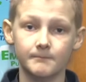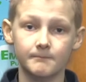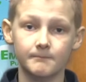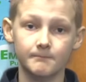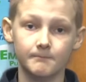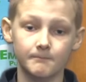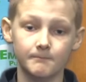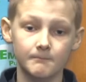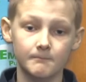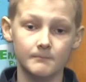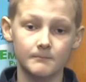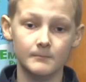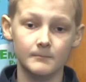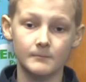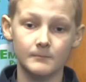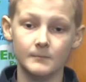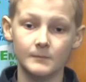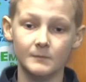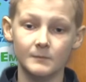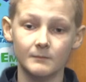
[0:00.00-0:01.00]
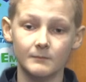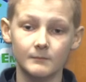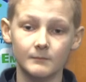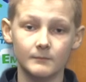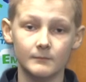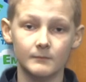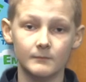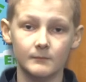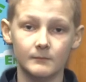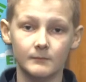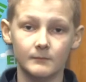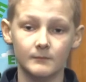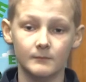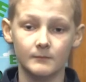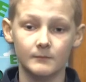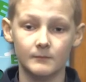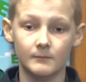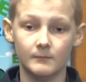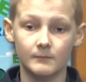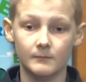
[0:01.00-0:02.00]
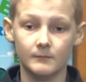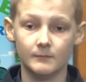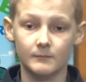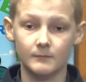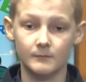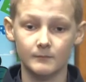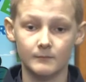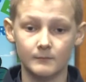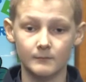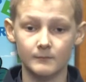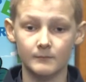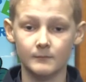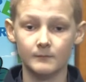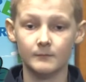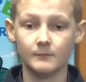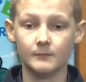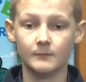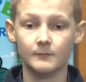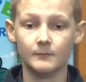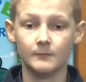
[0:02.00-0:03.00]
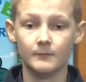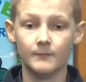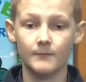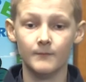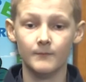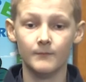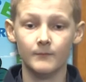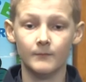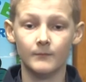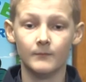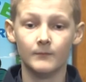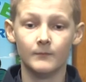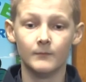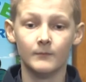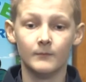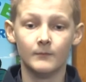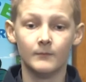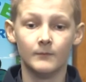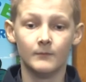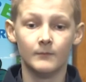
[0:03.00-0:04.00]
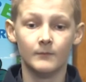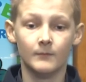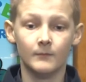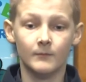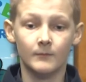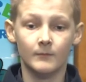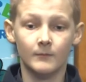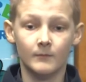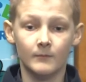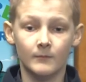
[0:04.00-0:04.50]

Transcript: [no speech]